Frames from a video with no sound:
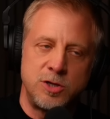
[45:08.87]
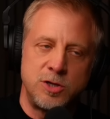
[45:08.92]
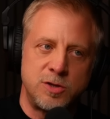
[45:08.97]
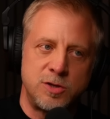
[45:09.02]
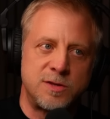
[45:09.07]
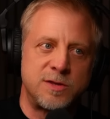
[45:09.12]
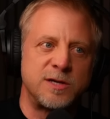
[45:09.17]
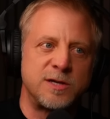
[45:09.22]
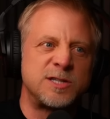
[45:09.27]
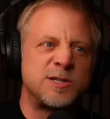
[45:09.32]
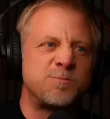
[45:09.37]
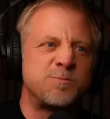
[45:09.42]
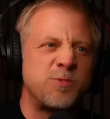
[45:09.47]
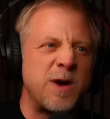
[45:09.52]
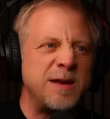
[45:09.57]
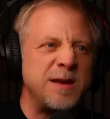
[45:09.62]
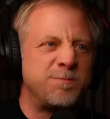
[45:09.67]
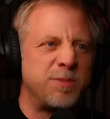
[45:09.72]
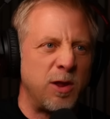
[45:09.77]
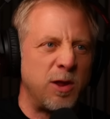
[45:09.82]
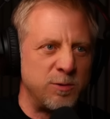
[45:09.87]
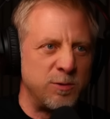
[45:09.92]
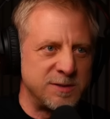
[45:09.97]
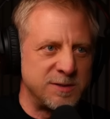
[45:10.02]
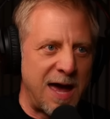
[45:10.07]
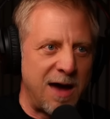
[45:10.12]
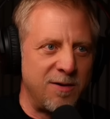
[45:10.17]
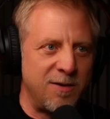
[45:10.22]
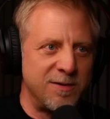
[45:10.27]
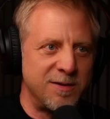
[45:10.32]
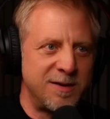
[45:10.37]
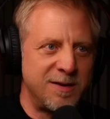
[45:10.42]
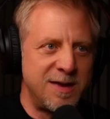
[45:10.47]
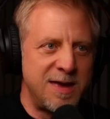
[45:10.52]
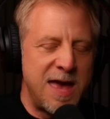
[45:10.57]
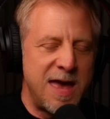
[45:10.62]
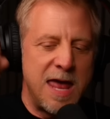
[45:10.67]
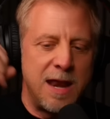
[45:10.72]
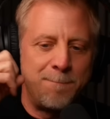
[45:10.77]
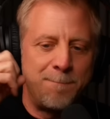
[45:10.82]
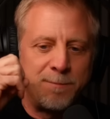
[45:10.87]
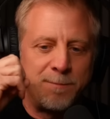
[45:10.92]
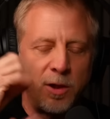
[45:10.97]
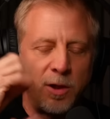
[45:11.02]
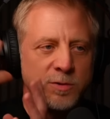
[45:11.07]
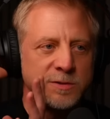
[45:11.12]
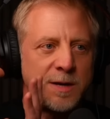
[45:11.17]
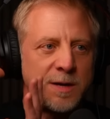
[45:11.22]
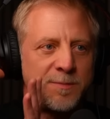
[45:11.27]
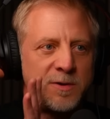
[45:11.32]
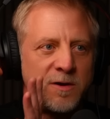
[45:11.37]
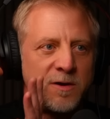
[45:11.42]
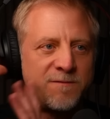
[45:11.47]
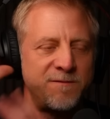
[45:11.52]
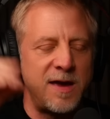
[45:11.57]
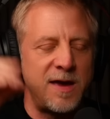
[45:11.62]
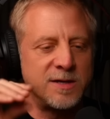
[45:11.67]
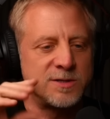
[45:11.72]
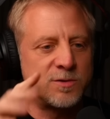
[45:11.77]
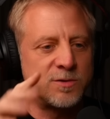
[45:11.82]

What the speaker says: the spread blows out and it blows up in your face.